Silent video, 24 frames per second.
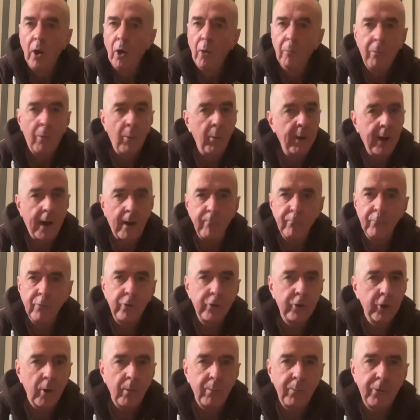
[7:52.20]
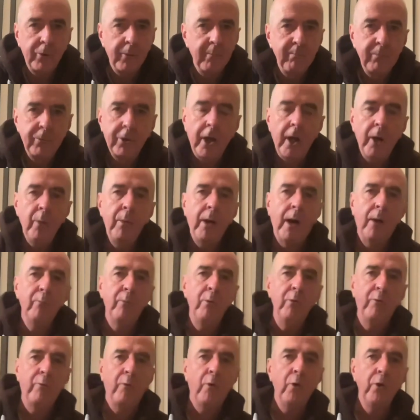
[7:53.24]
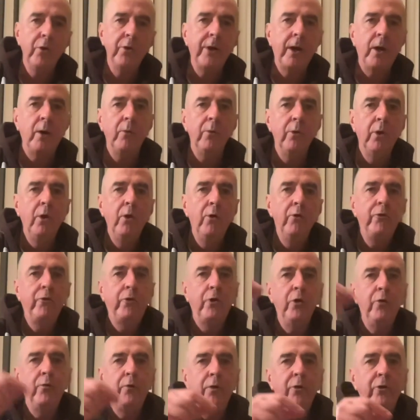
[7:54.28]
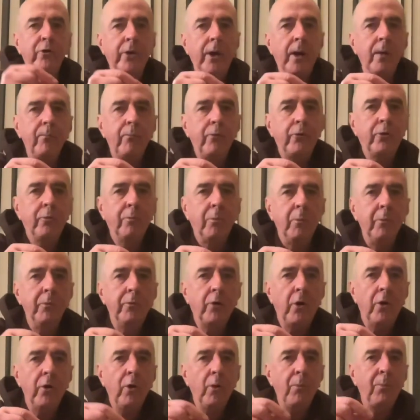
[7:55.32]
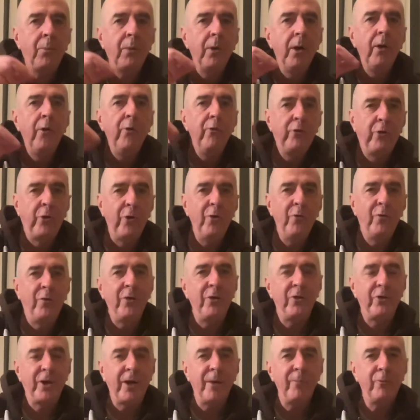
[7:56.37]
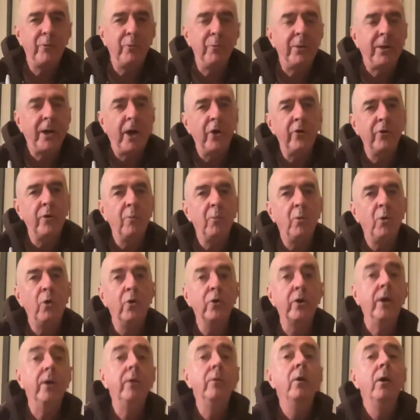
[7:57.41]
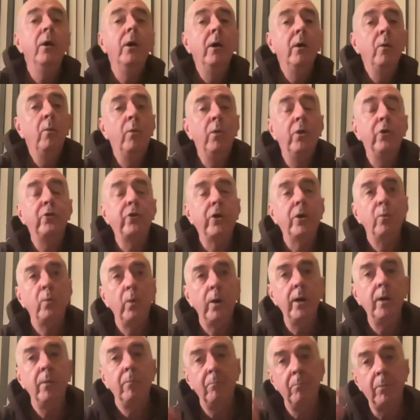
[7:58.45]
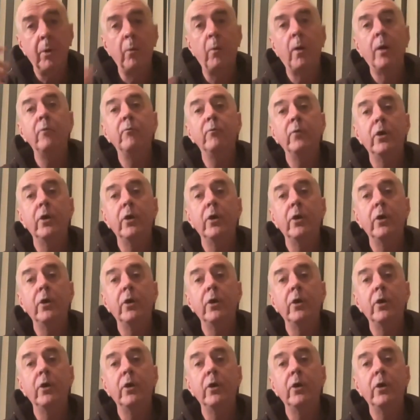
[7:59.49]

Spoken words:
But we haven't stopped, okay? We've fallen down two or three steps, but we've got up two or three steps and we carried on walking. When I say we, my wife and